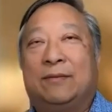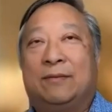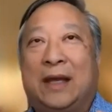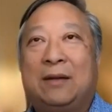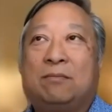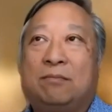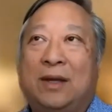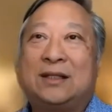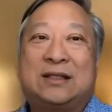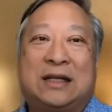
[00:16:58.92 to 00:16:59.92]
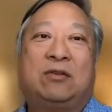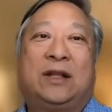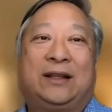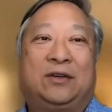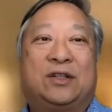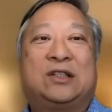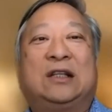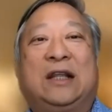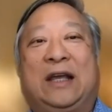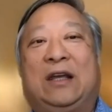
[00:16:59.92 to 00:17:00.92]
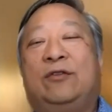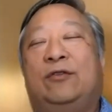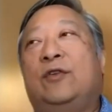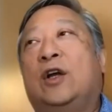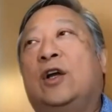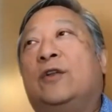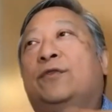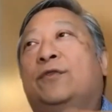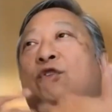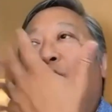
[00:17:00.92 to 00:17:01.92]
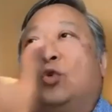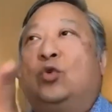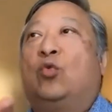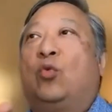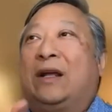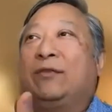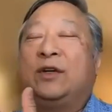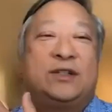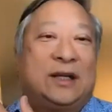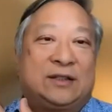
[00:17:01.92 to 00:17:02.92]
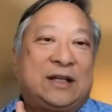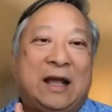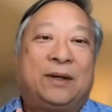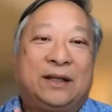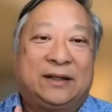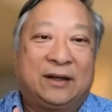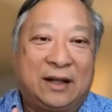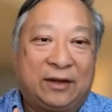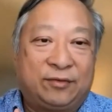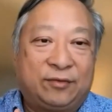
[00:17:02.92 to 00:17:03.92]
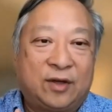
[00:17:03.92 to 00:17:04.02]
that makes it sound like they're a slave to whatever it is that's happening in their life